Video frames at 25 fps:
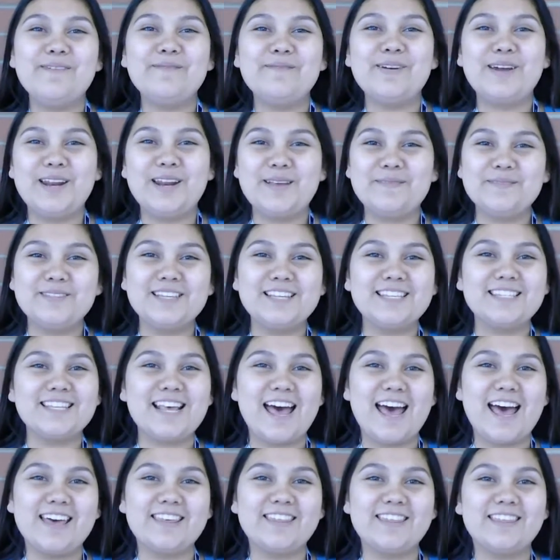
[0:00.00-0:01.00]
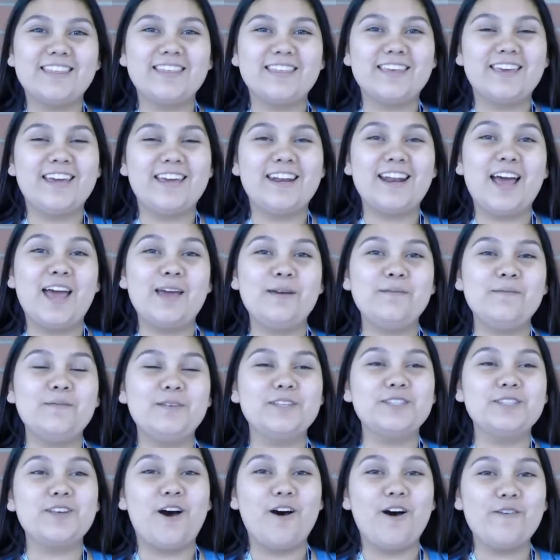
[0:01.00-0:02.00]
my name is Lisette, and I am a
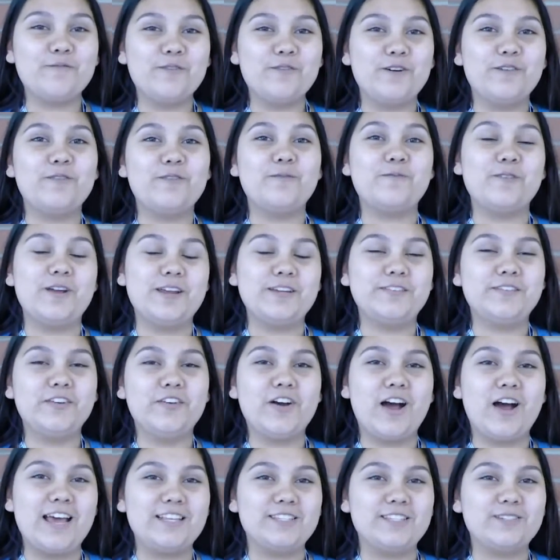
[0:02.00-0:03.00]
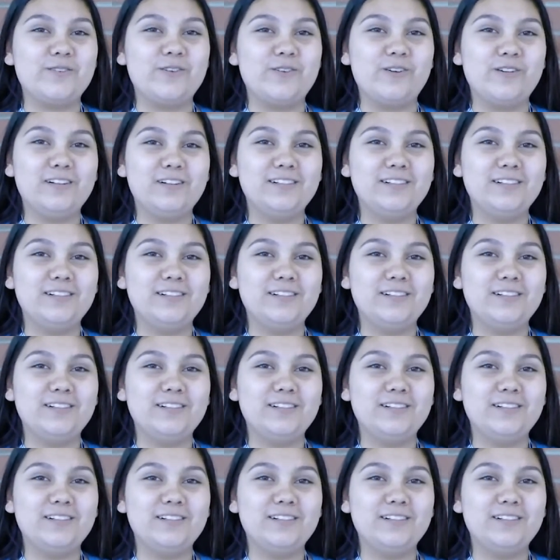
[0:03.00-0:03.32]
sophomore from Rangeview High School.